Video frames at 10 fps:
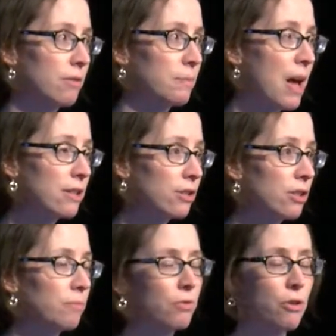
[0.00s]

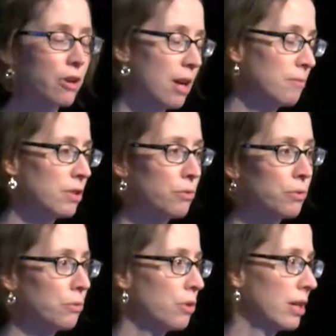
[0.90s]
sponsored programs
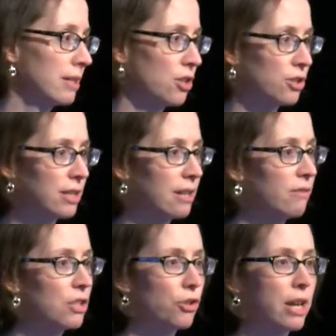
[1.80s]
through organizations like
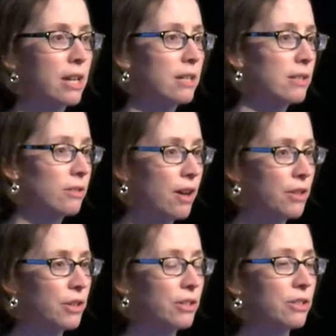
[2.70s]
VTrans or
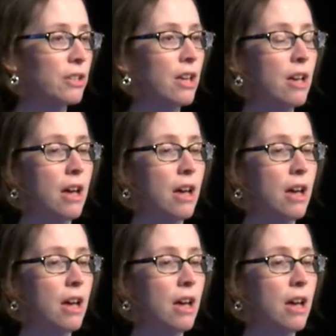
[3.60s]
others,